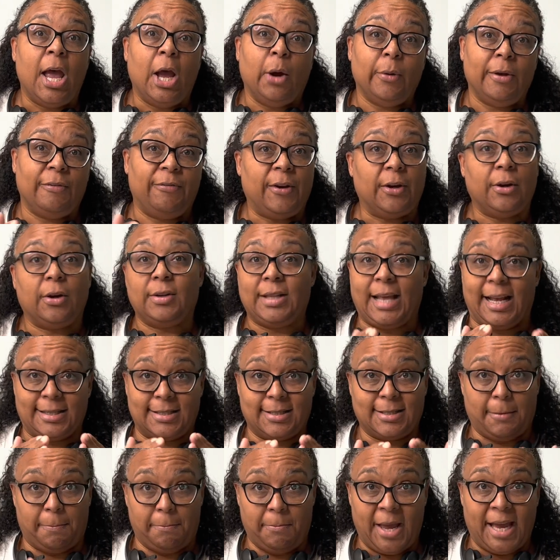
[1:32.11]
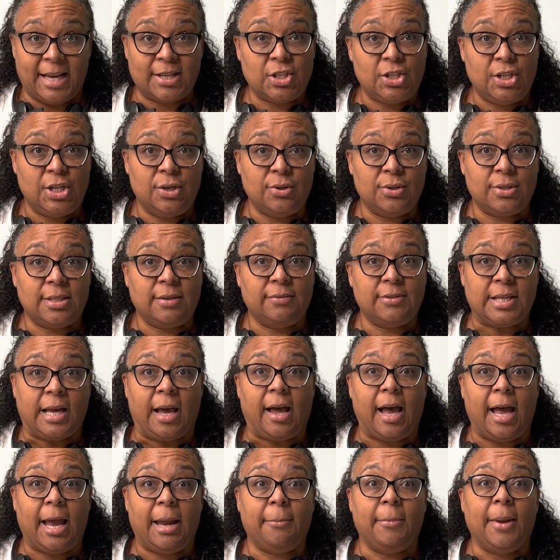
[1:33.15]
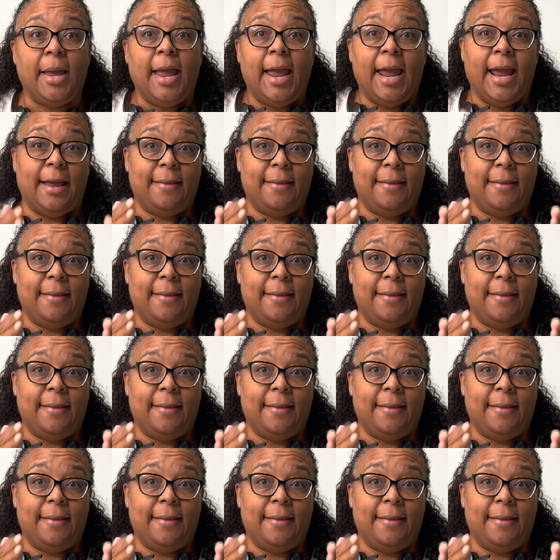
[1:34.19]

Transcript: We figured that's the best use of time,